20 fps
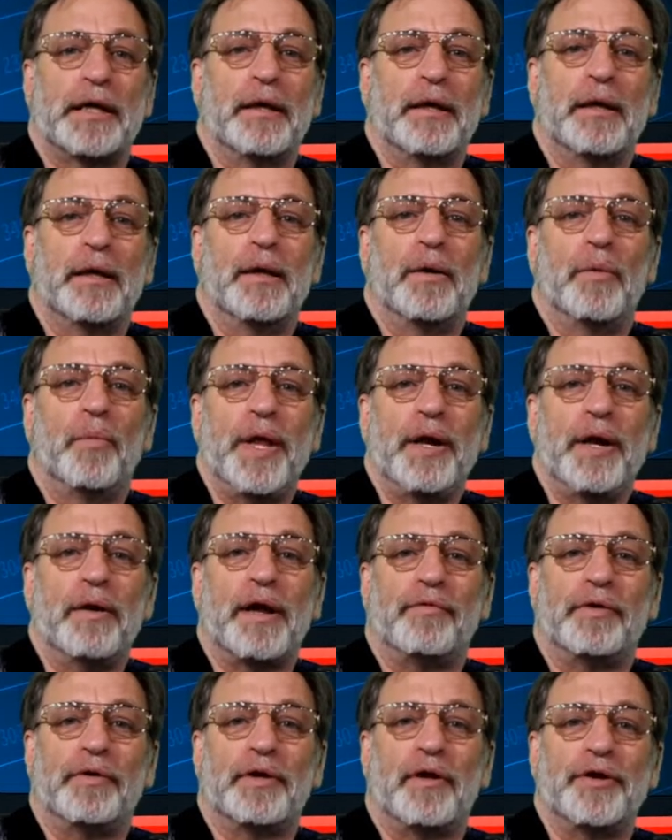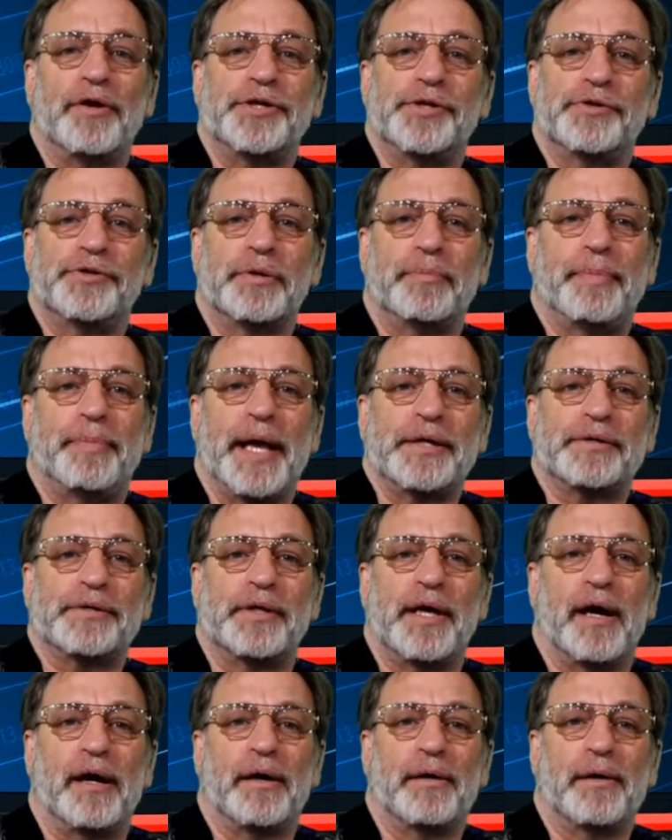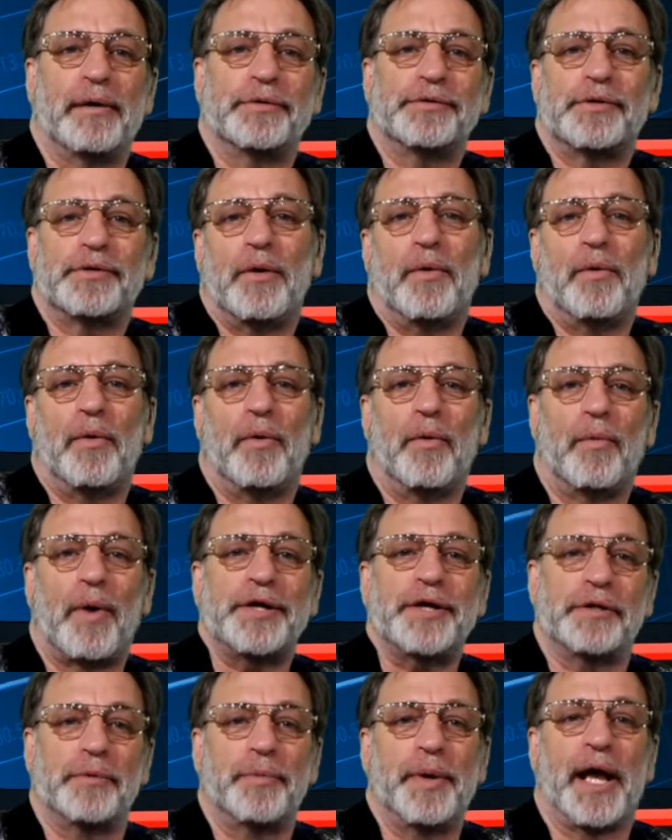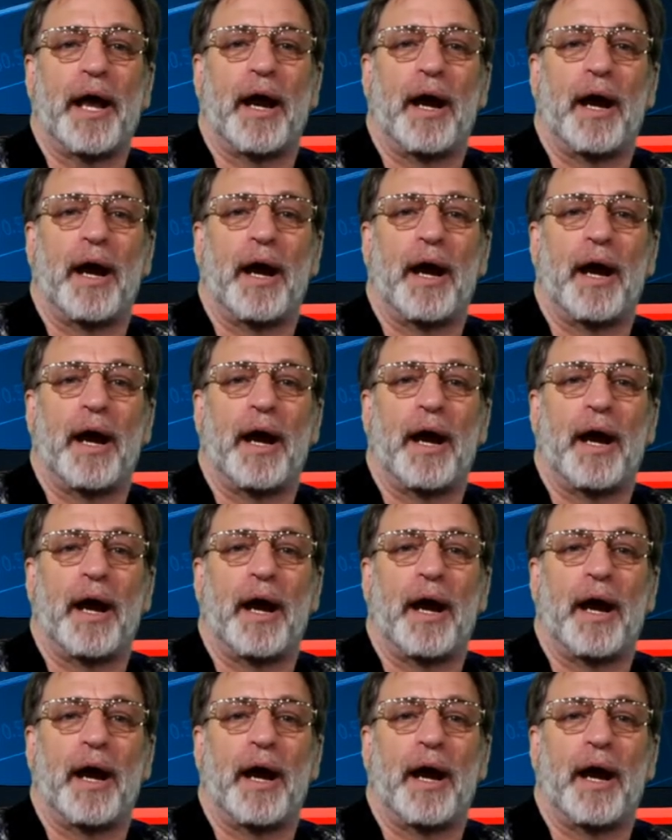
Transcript: We don't have a large user base there, so why should we care?